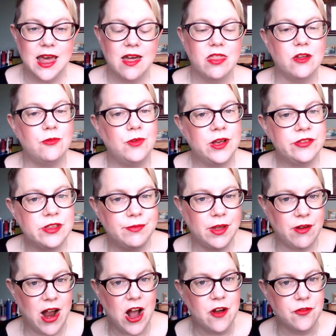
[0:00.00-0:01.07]
the rest of
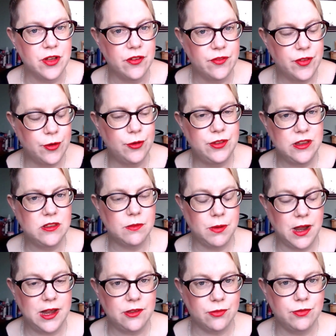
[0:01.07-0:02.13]
your outfit falls into
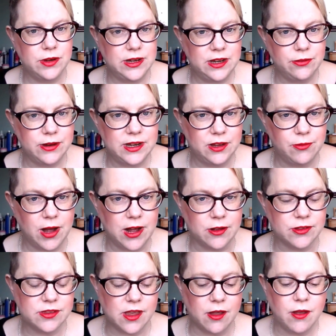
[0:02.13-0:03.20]
place really, really well.
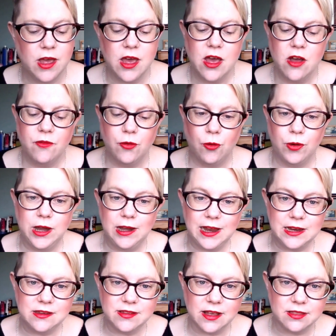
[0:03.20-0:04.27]
So for all you
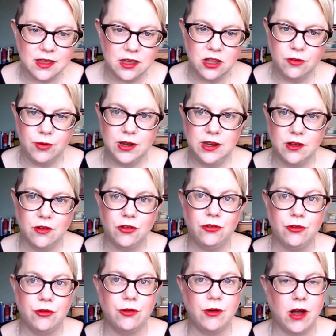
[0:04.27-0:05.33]
ladies out there who really aren't
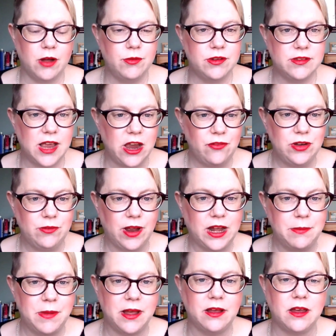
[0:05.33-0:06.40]
sure, I would definitely
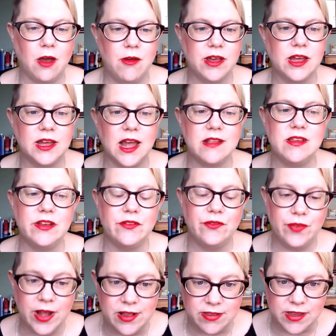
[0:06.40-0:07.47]
recommend going and getting
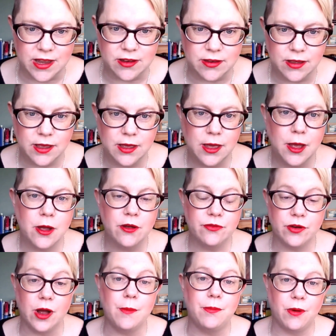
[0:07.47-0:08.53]
fitted for
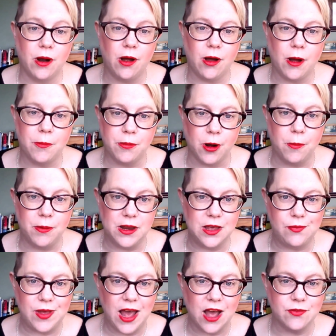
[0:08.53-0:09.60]
a bra properly
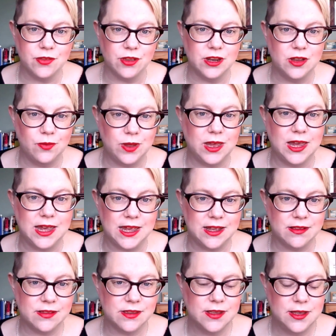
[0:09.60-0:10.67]
if you haven't done it for
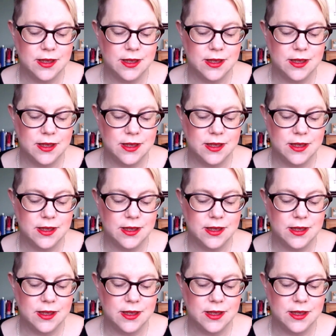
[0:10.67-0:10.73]
years.